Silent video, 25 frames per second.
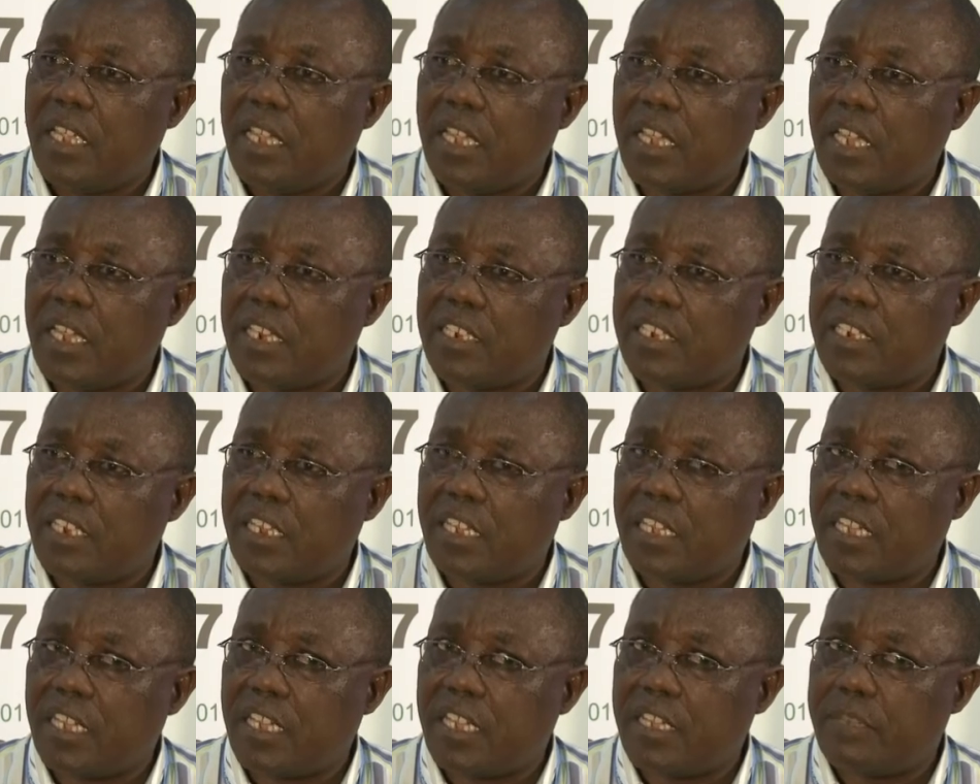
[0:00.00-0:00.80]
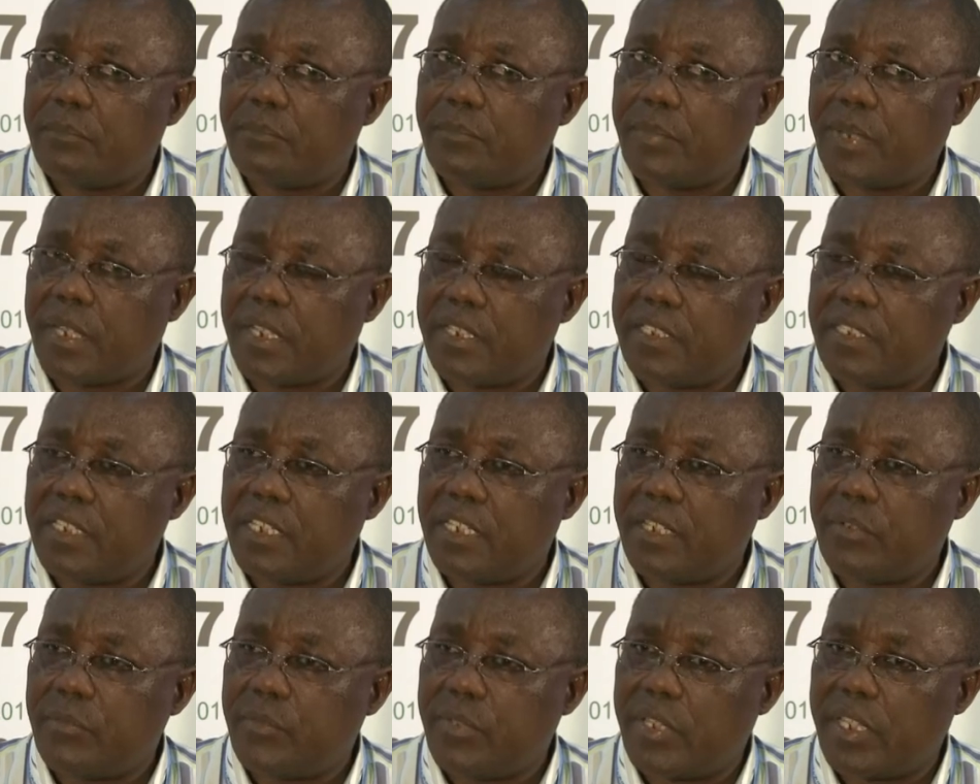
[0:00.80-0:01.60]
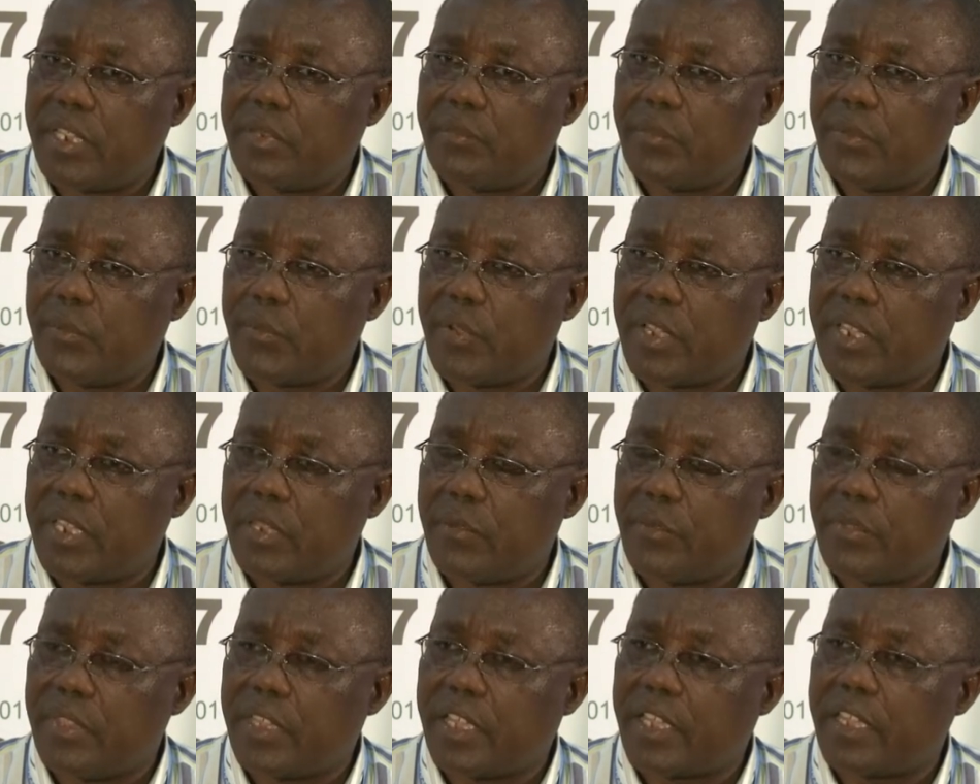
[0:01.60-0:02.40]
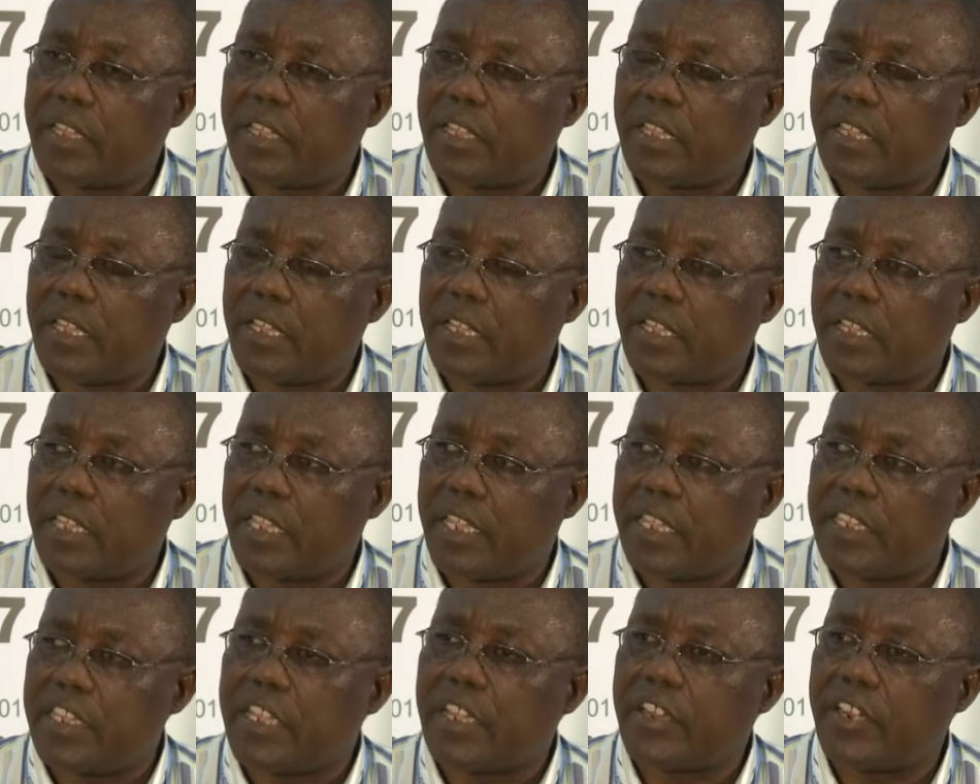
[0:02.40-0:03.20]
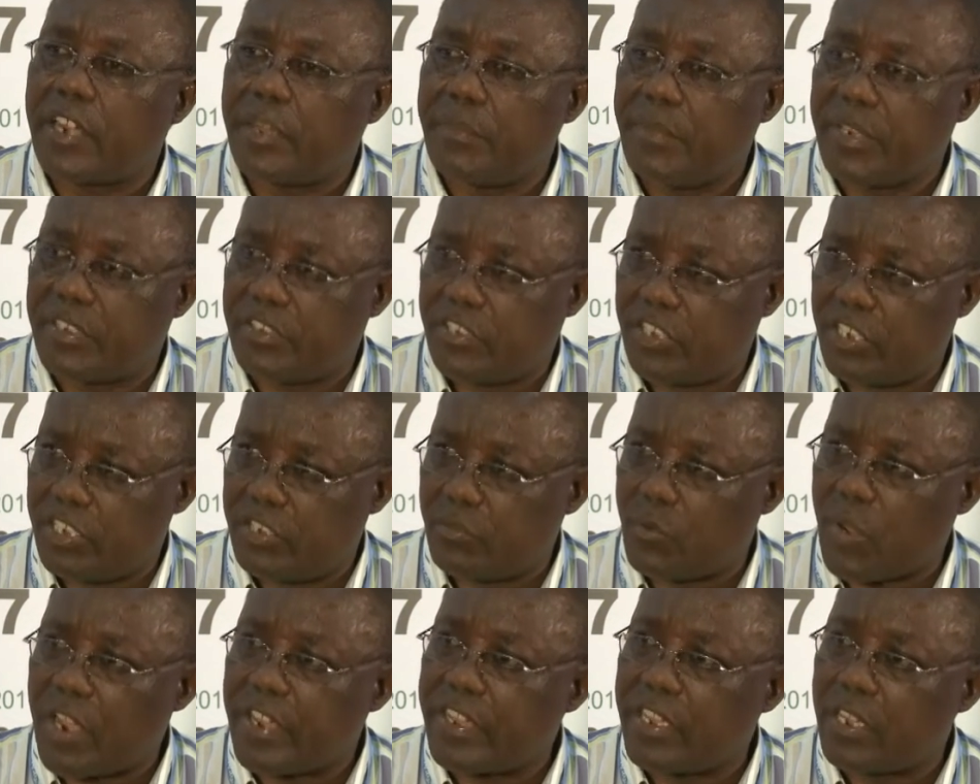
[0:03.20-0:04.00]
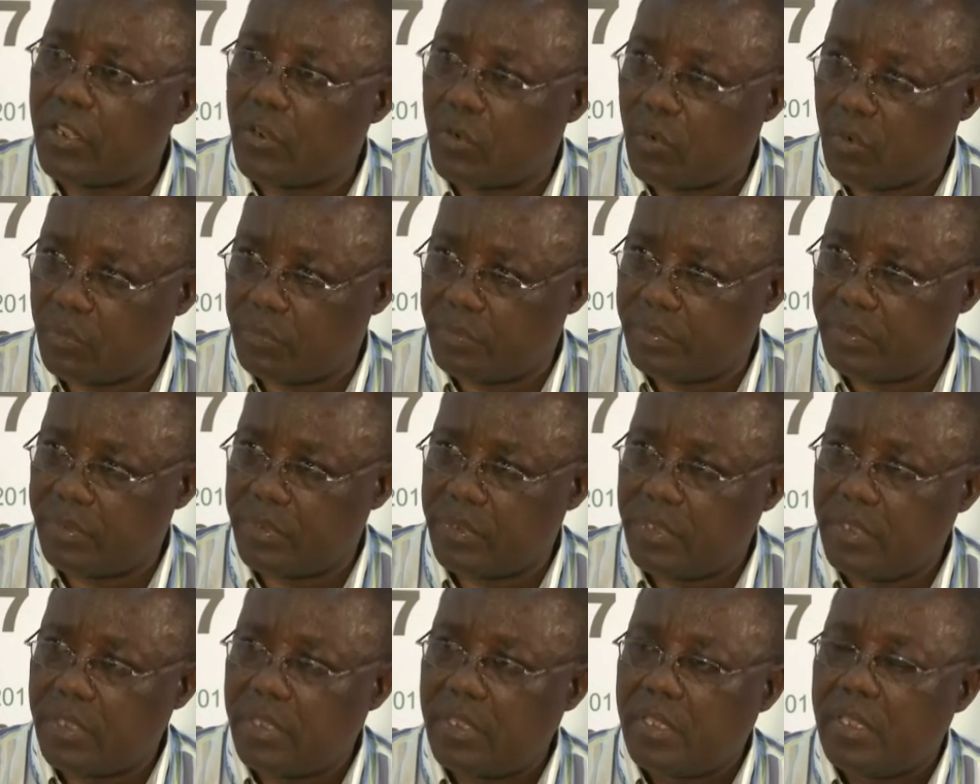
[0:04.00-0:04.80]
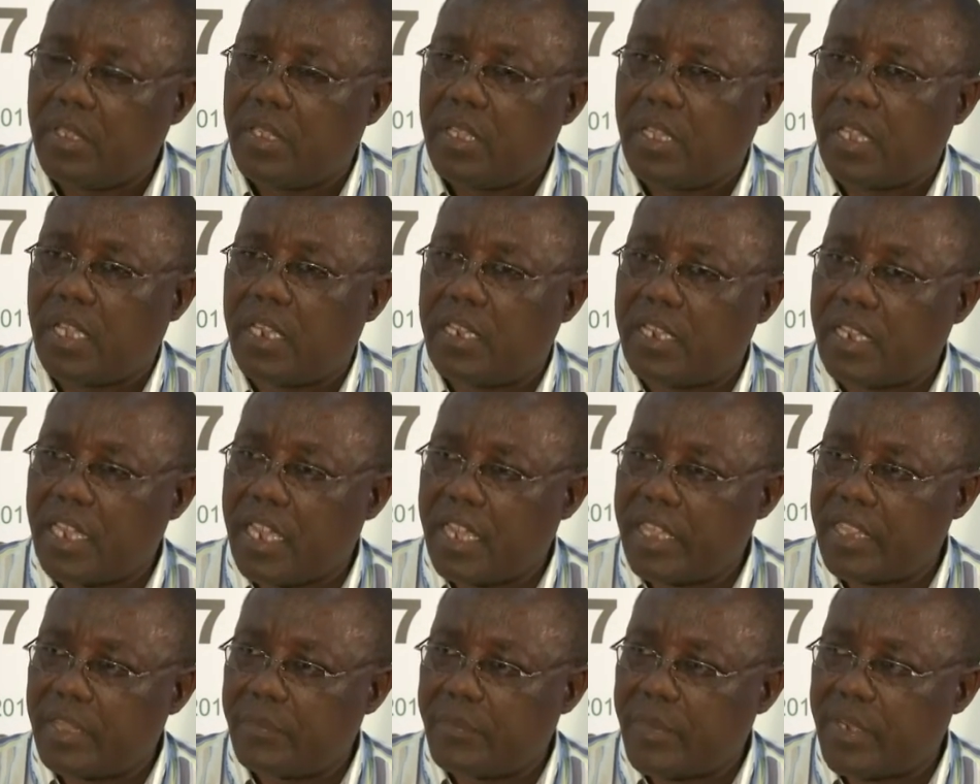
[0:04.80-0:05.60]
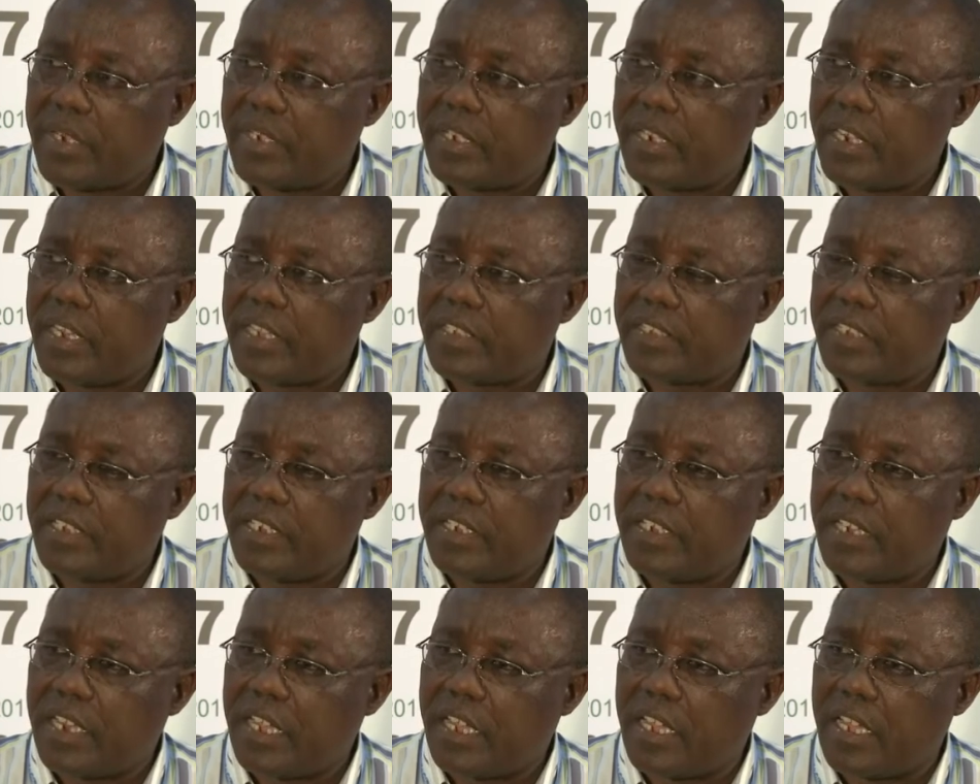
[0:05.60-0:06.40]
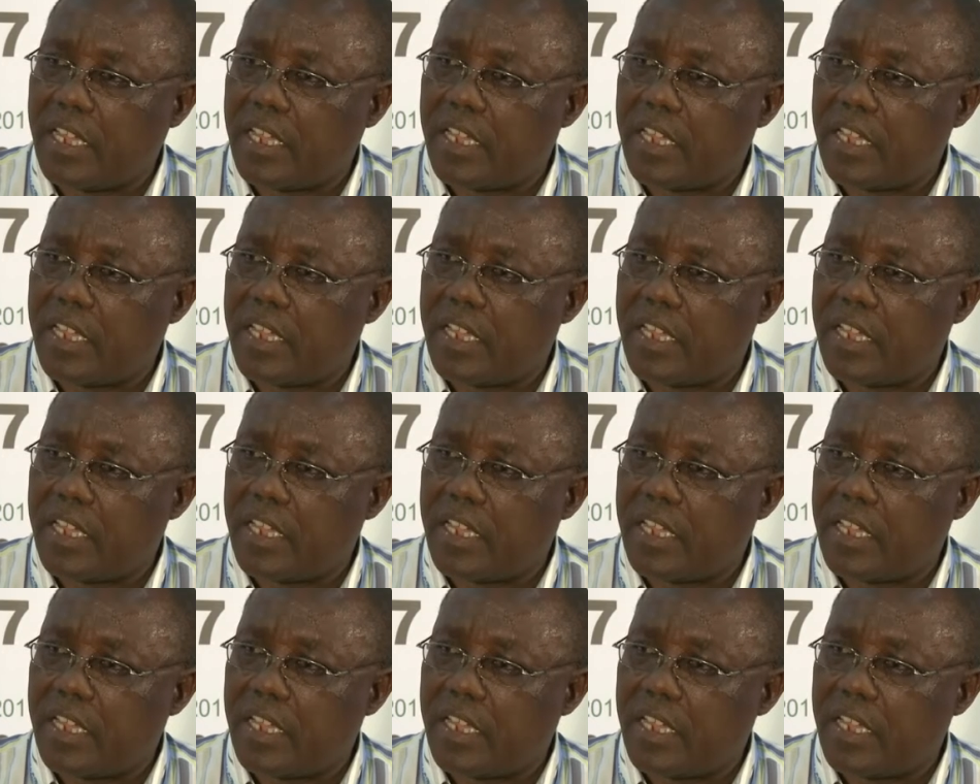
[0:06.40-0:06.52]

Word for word: and uh, PACJA we had been working with the Kenya Climate Change Working Group and other partners in